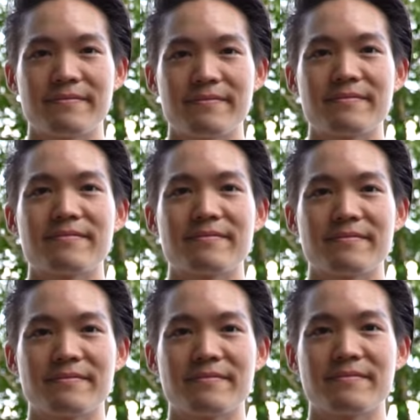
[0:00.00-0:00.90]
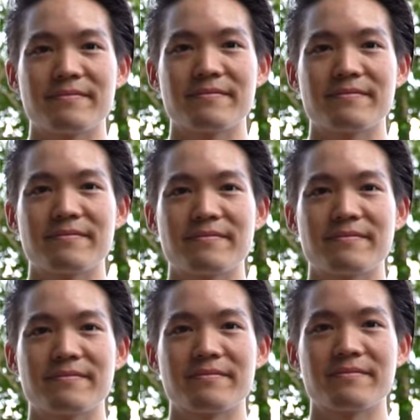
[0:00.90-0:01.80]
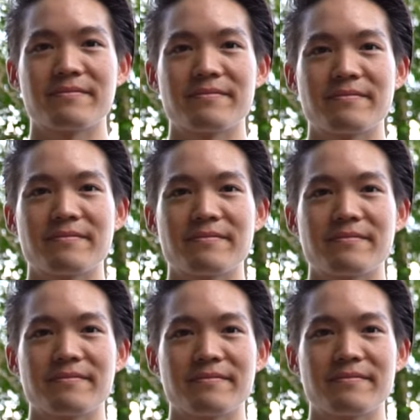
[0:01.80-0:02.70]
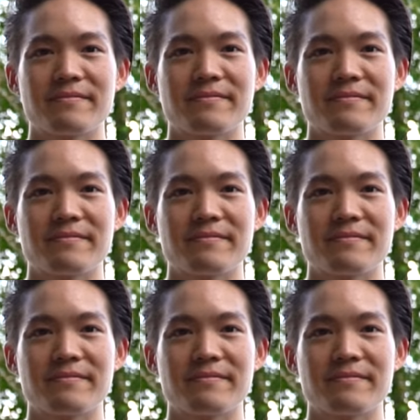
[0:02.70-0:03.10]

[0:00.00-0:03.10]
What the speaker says: No words are spoken by the person on screen.